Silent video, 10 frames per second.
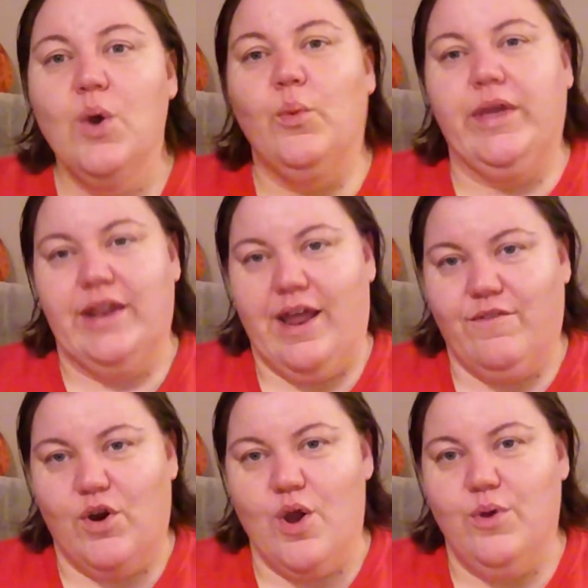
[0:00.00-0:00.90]
we can have
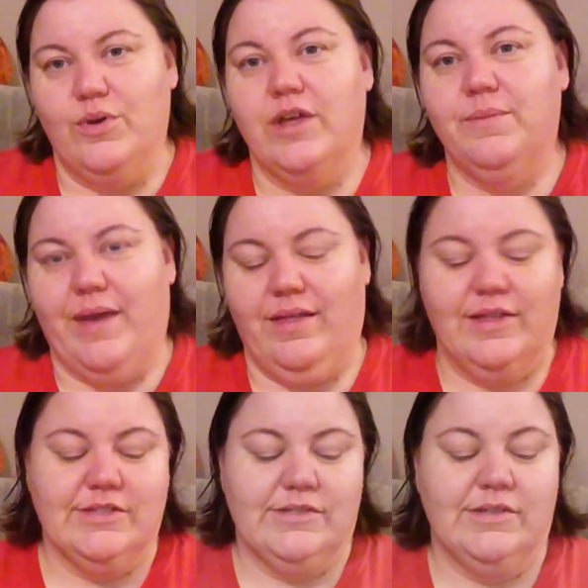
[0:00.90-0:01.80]
our own
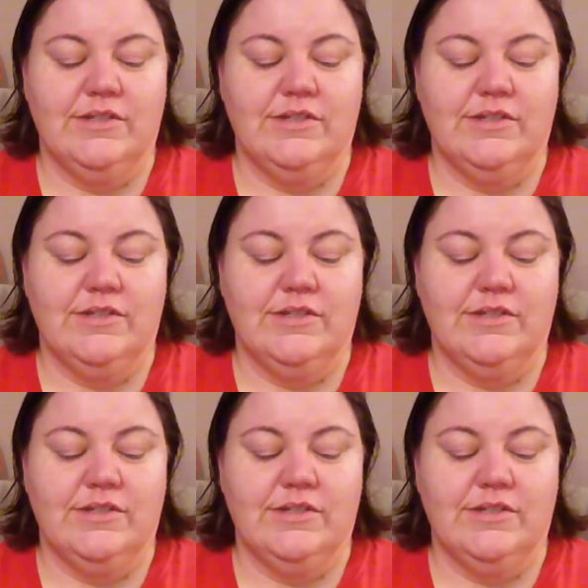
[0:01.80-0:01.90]
palettes.